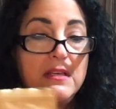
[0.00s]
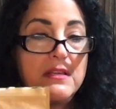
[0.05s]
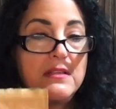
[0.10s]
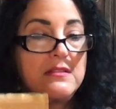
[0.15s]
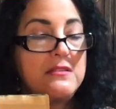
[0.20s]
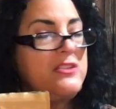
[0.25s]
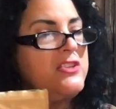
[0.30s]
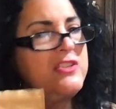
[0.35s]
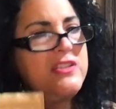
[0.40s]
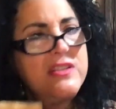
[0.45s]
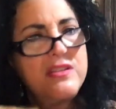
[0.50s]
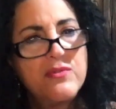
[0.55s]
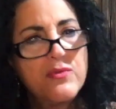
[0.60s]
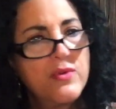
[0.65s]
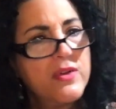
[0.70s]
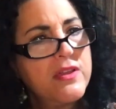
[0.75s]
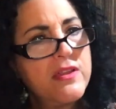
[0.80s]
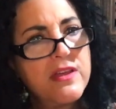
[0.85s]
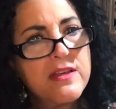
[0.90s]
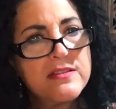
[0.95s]
You didn't
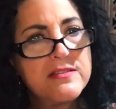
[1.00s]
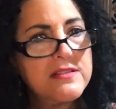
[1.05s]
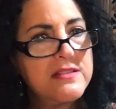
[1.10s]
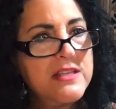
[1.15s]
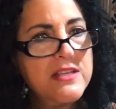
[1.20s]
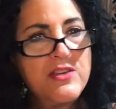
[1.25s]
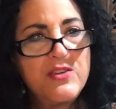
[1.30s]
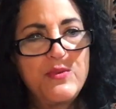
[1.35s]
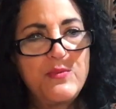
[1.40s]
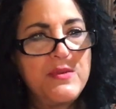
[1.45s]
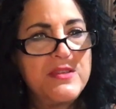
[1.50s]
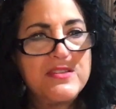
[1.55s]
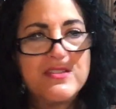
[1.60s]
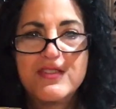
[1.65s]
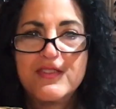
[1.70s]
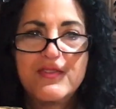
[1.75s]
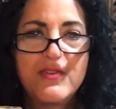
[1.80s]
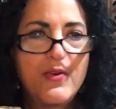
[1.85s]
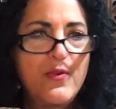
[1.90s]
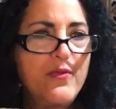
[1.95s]
realize tea could be
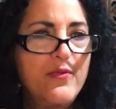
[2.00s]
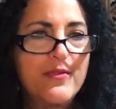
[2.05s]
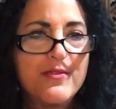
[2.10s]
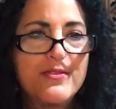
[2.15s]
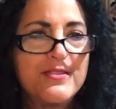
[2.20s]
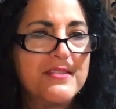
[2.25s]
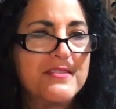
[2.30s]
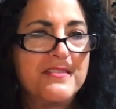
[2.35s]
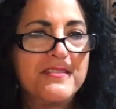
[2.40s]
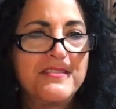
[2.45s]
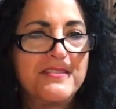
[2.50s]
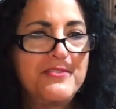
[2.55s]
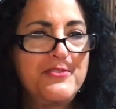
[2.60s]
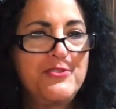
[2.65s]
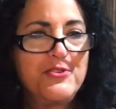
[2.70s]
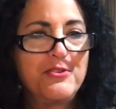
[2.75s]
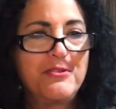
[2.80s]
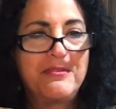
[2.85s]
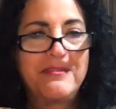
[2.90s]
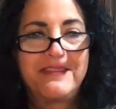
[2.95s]
so versatile, did
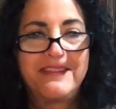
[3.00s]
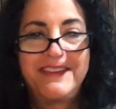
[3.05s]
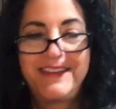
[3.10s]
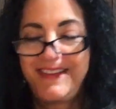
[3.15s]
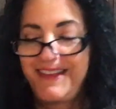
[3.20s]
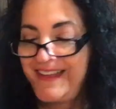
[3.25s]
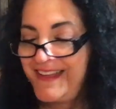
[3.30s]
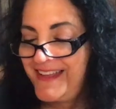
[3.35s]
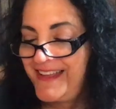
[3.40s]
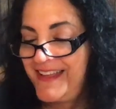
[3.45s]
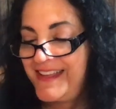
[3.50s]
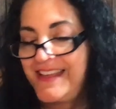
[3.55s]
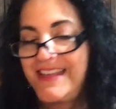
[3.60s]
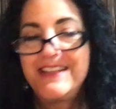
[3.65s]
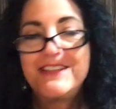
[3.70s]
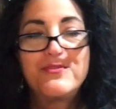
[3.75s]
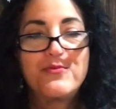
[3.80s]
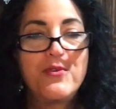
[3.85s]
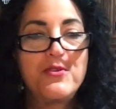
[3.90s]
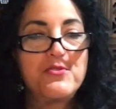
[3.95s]
you?
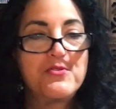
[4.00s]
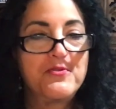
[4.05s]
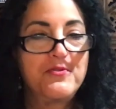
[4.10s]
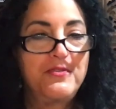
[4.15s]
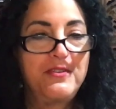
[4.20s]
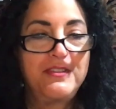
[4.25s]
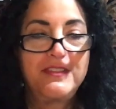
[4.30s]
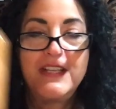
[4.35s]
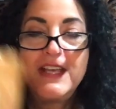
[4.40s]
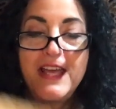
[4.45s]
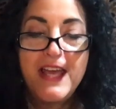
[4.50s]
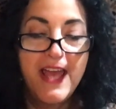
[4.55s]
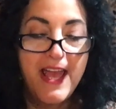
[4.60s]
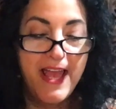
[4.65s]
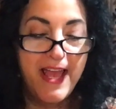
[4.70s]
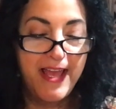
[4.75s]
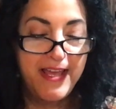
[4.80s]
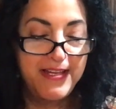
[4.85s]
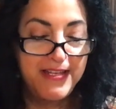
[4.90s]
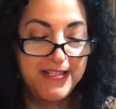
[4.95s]
It's wonderful,
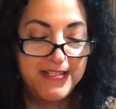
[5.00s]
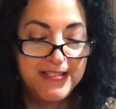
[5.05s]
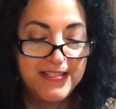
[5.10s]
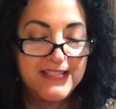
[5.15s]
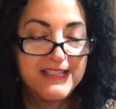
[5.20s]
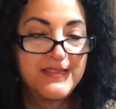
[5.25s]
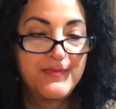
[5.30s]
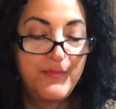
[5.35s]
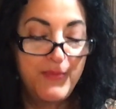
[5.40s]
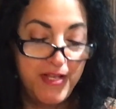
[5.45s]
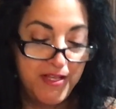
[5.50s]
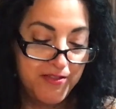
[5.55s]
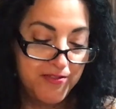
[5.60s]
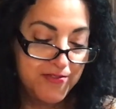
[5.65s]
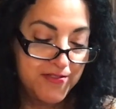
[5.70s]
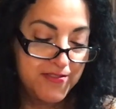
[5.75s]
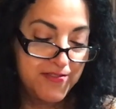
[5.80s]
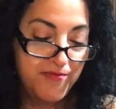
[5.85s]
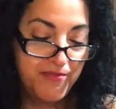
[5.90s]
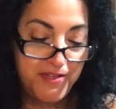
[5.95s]
and it
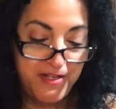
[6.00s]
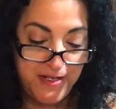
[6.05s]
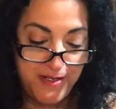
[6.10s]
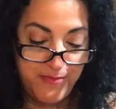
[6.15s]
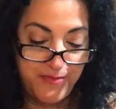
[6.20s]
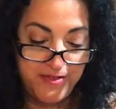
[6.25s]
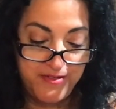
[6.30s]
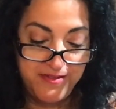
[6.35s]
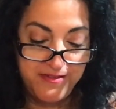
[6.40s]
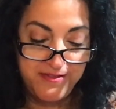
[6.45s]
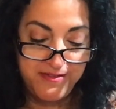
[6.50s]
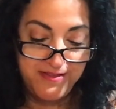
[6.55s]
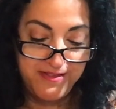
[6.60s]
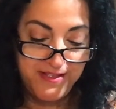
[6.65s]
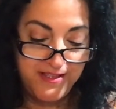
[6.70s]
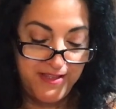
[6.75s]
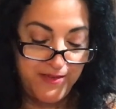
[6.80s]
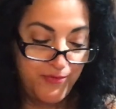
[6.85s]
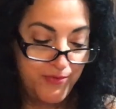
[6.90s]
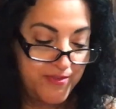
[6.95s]
smells phenomenal.
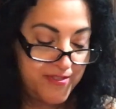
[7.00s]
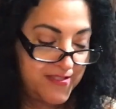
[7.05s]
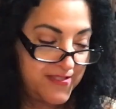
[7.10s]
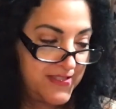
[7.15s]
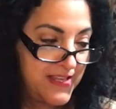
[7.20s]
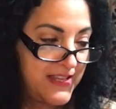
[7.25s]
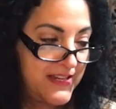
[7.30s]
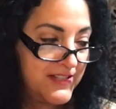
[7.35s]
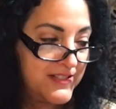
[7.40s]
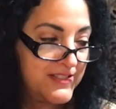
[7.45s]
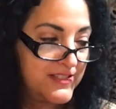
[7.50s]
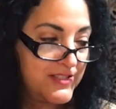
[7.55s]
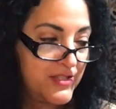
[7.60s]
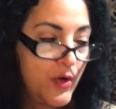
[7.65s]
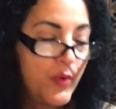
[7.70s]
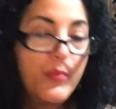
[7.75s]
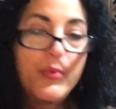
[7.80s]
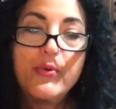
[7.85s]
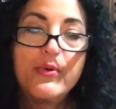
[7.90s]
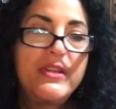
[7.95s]
And it's
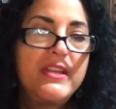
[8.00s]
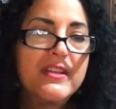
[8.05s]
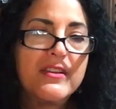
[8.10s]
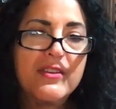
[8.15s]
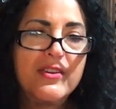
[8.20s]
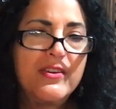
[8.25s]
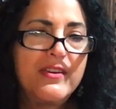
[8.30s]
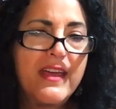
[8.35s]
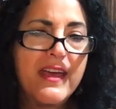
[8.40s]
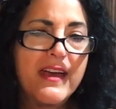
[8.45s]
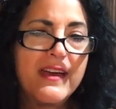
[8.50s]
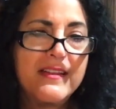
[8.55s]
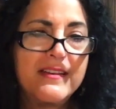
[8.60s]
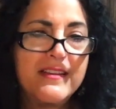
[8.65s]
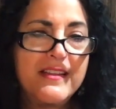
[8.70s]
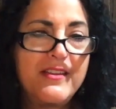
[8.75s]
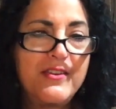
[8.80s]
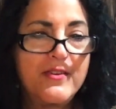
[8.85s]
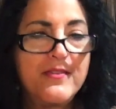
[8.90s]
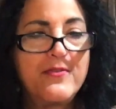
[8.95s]
so pretty to look at.
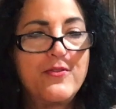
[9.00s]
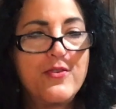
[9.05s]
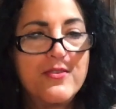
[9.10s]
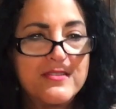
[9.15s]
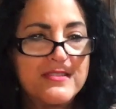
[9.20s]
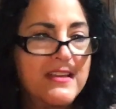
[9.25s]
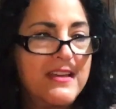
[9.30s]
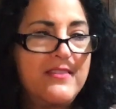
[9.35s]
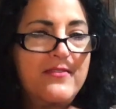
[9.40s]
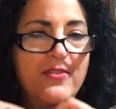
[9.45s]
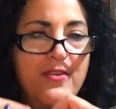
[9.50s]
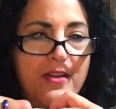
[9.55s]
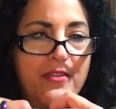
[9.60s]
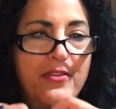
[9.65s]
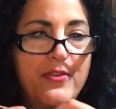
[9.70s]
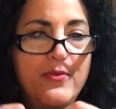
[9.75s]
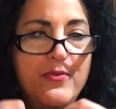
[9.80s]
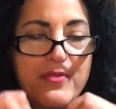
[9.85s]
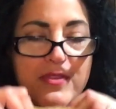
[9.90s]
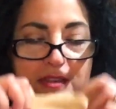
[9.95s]
You know, of course, I have gone
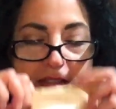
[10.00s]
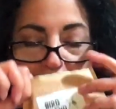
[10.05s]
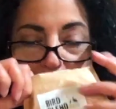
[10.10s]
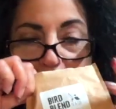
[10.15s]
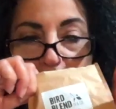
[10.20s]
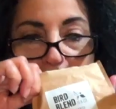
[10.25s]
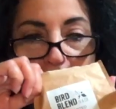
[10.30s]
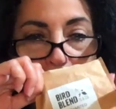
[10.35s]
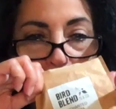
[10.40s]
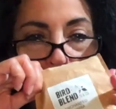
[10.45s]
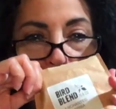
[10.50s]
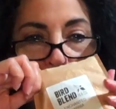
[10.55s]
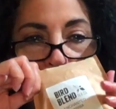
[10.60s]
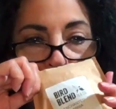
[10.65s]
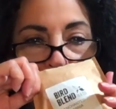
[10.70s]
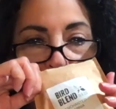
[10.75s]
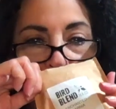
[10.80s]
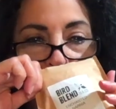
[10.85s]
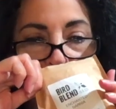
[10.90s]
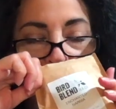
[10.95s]
through this.
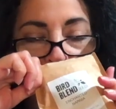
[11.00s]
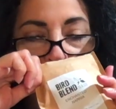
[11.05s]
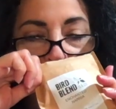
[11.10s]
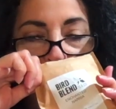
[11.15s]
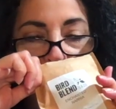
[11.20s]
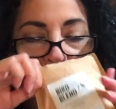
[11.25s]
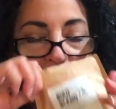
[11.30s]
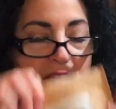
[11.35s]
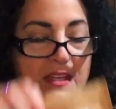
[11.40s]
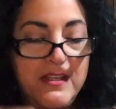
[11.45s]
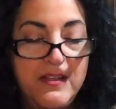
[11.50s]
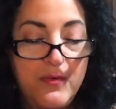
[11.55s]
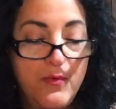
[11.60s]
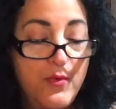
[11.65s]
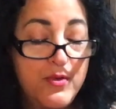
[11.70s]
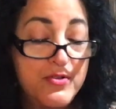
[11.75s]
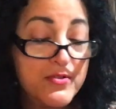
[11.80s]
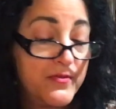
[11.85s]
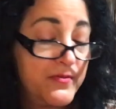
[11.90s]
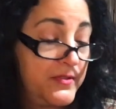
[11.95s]

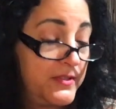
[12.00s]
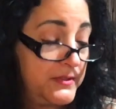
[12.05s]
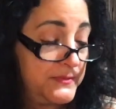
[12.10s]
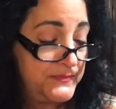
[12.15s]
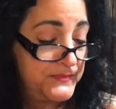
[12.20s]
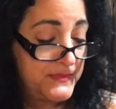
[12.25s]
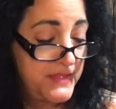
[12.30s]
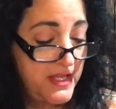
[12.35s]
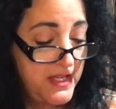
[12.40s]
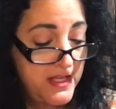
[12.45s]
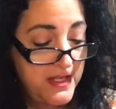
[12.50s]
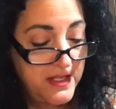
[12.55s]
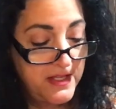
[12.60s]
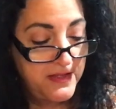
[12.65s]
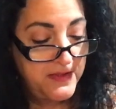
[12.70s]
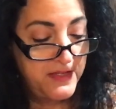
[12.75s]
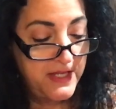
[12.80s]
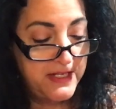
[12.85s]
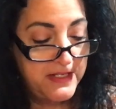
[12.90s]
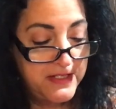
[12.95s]
Wonderful.
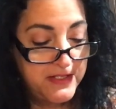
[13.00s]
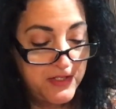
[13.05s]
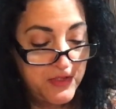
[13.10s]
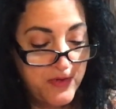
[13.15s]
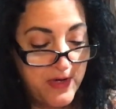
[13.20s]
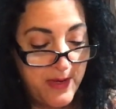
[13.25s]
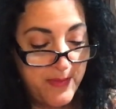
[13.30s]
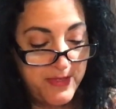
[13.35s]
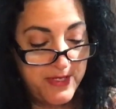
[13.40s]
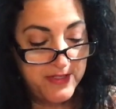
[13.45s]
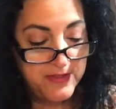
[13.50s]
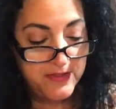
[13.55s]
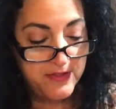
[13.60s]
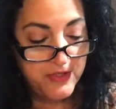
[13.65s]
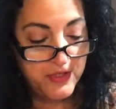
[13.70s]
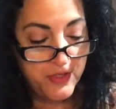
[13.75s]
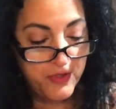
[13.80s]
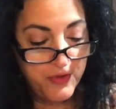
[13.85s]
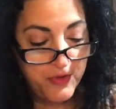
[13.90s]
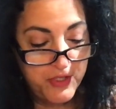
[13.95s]
They describe it as a
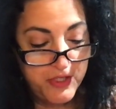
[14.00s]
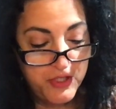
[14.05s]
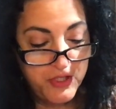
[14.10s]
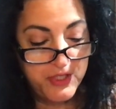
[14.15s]
Turkish